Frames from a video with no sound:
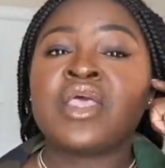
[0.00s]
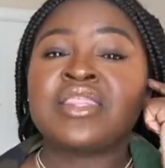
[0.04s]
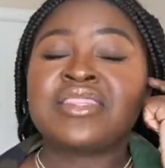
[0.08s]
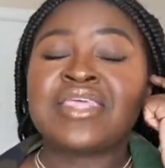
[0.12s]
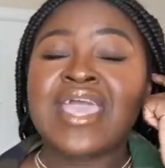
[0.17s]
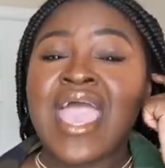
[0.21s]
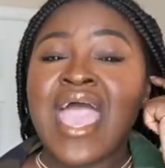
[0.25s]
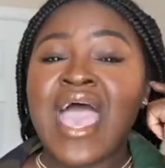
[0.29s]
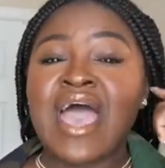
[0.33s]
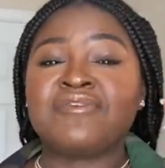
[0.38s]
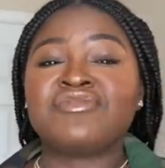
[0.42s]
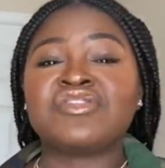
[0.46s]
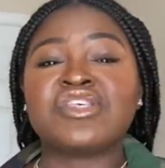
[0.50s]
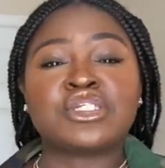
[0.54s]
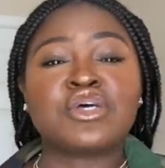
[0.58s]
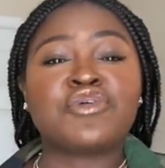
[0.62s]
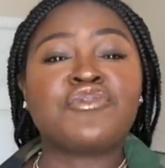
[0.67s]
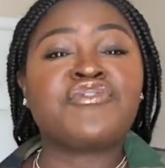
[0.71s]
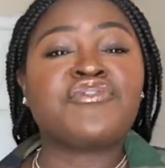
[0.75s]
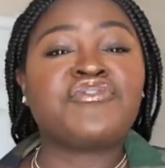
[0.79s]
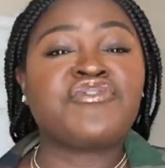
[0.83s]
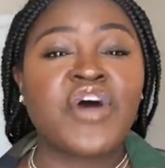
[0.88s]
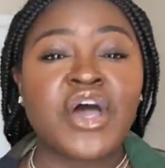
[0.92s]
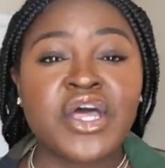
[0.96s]
They have such a
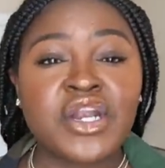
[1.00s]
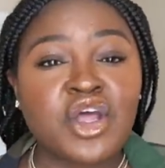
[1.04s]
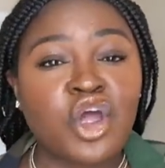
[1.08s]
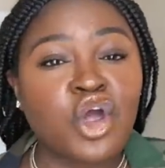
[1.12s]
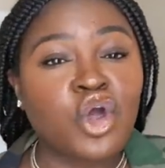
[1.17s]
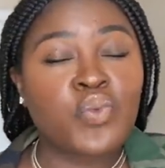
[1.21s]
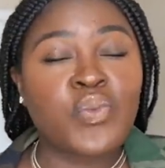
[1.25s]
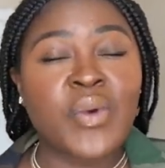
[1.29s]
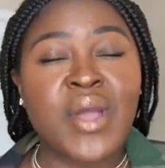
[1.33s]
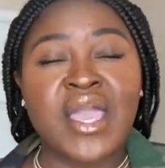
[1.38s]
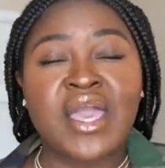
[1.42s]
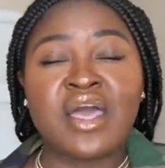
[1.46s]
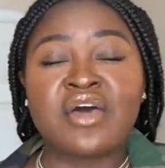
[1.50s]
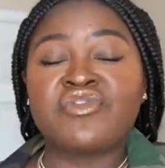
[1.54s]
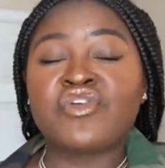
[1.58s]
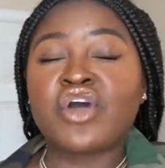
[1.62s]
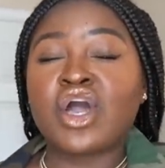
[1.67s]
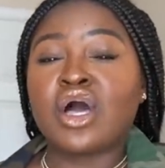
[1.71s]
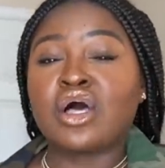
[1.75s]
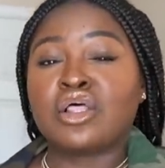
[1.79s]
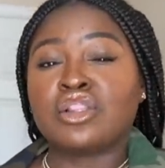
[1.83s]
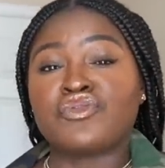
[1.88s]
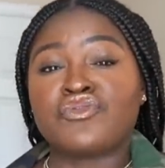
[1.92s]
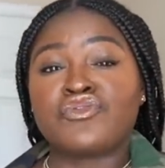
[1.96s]
fun array of
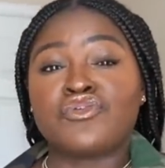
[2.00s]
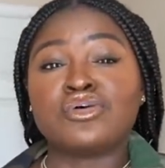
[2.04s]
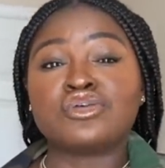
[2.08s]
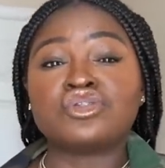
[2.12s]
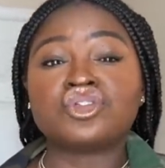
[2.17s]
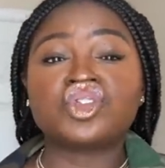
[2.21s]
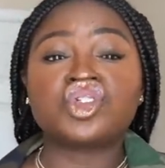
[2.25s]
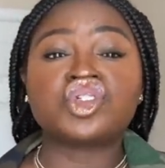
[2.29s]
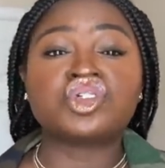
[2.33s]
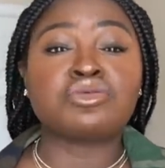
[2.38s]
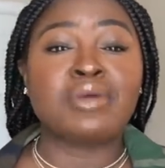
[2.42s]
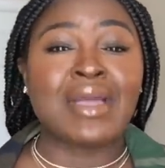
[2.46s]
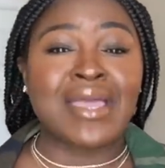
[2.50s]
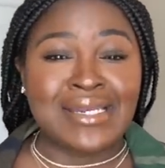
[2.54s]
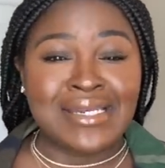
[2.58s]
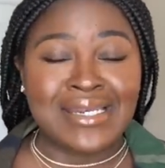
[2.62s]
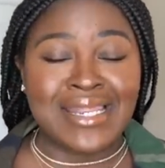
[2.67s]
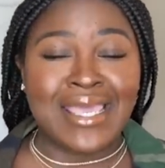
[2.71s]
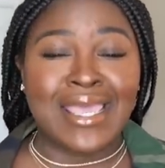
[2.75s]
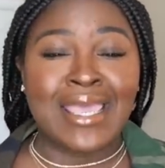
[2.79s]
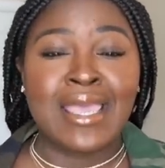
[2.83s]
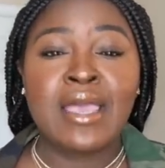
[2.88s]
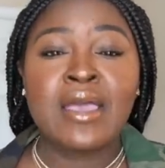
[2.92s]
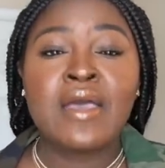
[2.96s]
colorful,
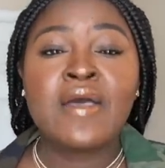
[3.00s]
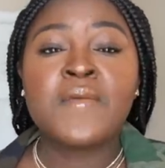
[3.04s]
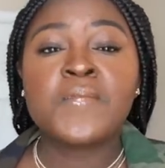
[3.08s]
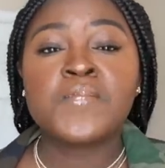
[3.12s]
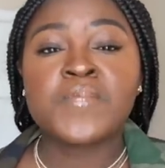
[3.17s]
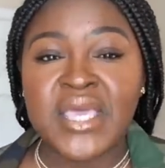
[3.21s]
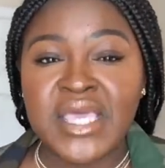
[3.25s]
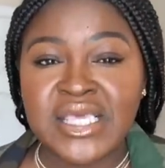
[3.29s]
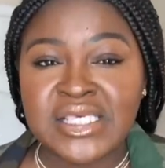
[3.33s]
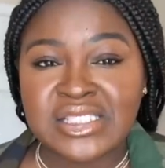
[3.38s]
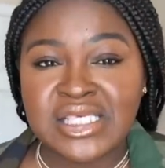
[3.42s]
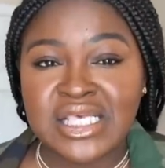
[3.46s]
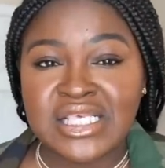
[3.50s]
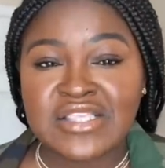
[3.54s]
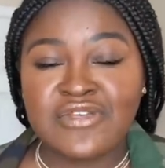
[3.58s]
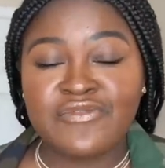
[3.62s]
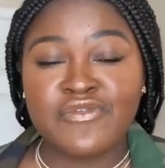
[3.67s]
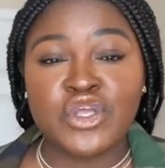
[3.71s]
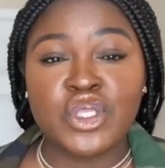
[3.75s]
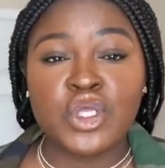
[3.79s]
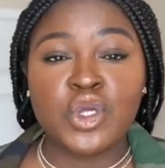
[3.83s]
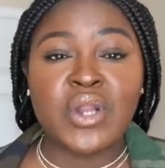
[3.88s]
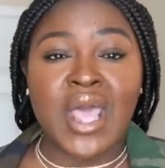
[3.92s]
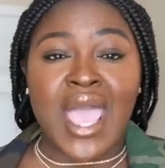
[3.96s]
trendy pieces
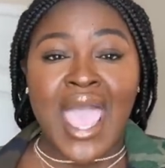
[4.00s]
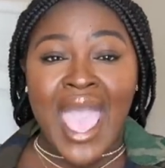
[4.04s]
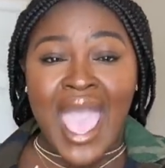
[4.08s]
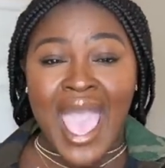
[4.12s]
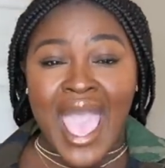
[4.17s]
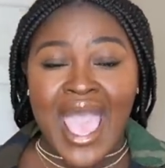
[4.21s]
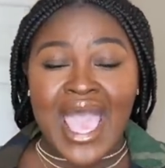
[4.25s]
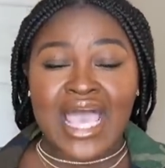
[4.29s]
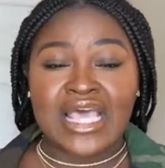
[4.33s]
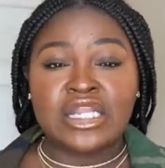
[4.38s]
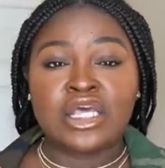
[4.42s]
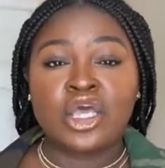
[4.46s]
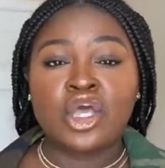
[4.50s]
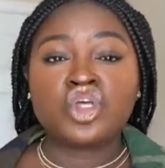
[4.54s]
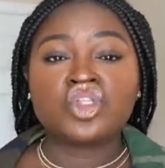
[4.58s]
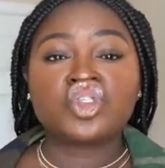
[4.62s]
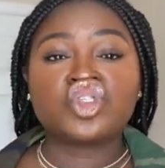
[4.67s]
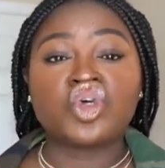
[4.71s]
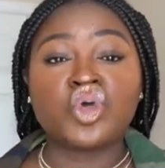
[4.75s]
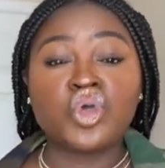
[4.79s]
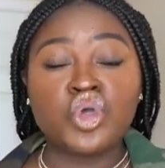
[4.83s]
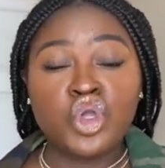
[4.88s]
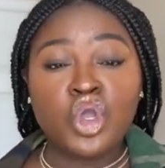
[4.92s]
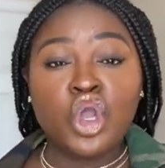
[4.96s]
for you to add
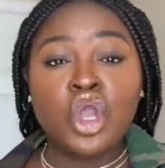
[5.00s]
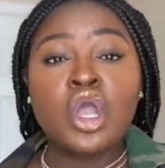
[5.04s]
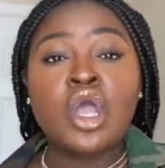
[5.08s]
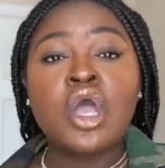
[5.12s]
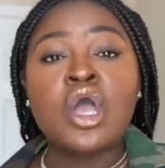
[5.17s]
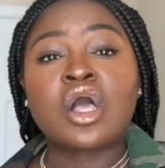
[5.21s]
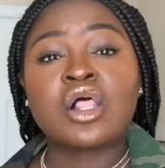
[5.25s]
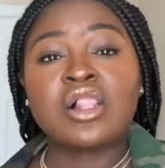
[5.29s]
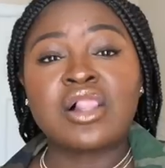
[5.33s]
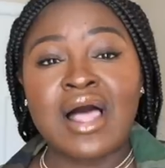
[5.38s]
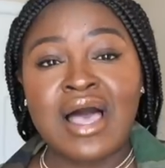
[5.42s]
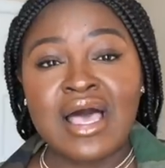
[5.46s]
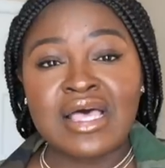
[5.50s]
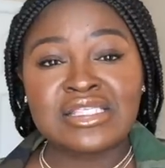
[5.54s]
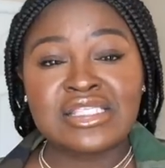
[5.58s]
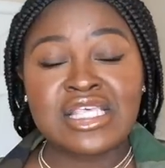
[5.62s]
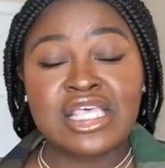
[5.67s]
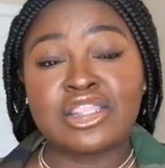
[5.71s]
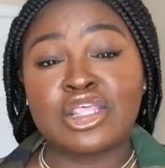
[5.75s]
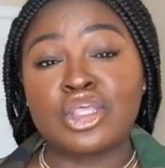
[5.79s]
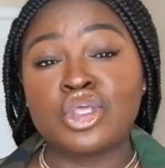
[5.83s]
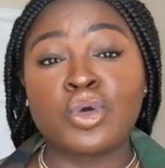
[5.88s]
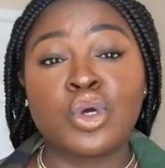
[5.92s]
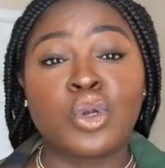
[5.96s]
to your
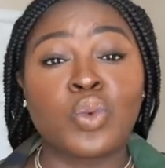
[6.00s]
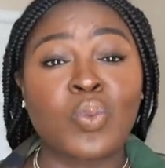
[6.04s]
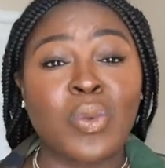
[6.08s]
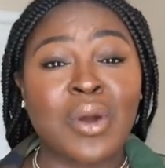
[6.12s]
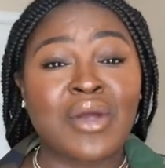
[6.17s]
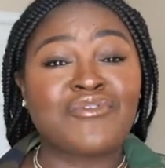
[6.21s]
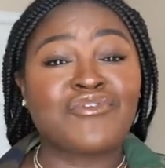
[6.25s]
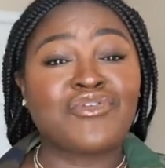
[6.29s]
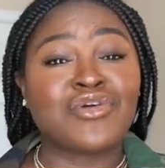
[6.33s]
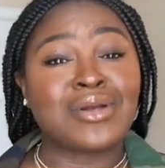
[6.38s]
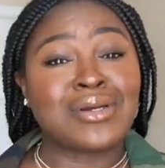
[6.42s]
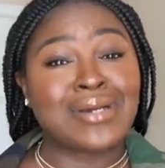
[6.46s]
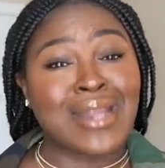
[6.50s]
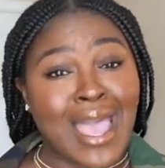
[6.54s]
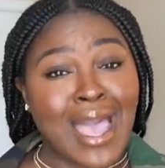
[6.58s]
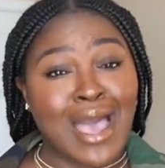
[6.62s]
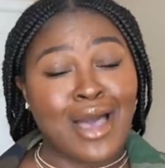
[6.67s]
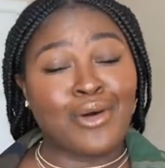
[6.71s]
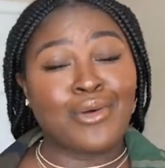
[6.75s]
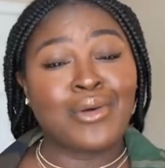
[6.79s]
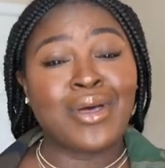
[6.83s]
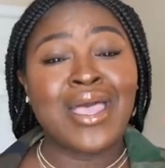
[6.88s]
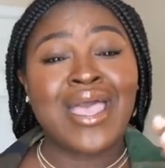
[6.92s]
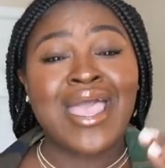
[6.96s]
closet that you can wear for
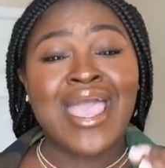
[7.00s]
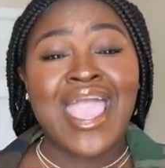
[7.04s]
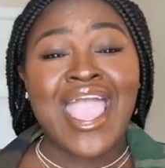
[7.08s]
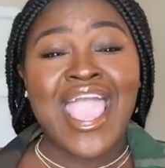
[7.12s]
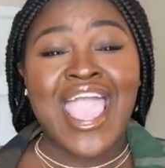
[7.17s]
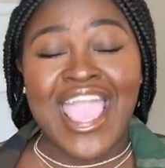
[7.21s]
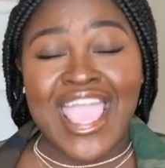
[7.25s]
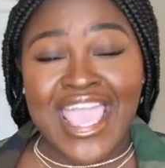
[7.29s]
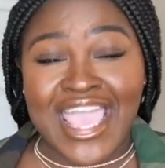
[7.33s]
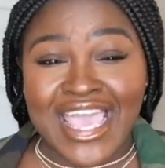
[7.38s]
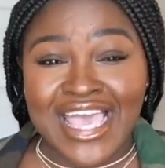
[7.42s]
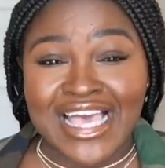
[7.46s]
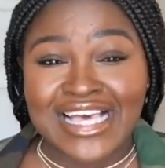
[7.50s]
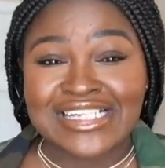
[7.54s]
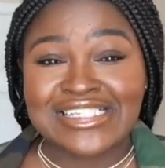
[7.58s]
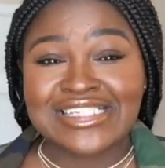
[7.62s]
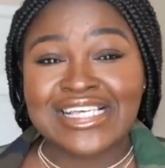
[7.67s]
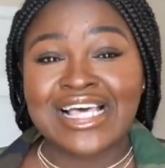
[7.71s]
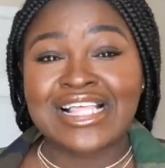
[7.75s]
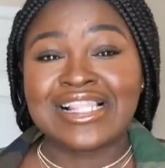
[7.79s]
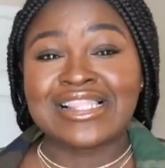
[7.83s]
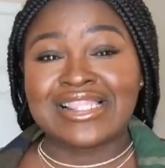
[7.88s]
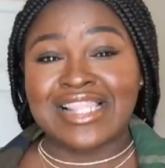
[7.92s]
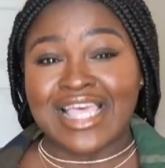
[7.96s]
now
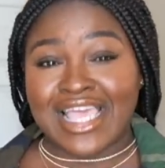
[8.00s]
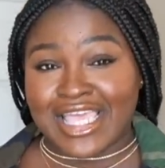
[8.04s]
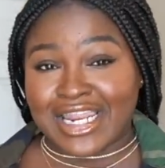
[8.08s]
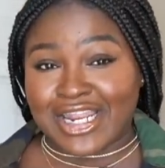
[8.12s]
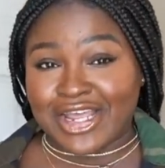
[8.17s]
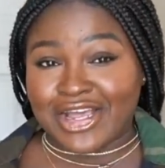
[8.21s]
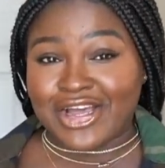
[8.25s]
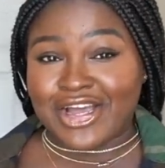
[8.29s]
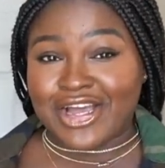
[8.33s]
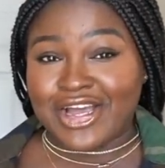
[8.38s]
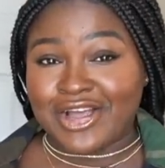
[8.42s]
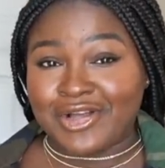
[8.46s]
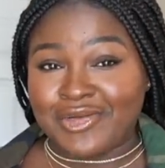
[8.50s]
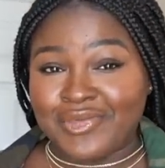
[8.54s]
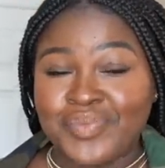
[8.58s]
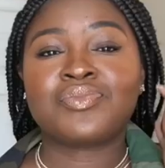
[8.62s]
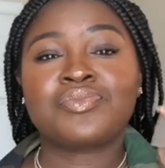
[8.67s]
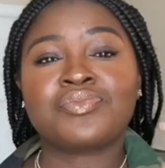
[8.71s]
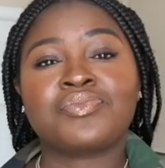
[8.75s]
and later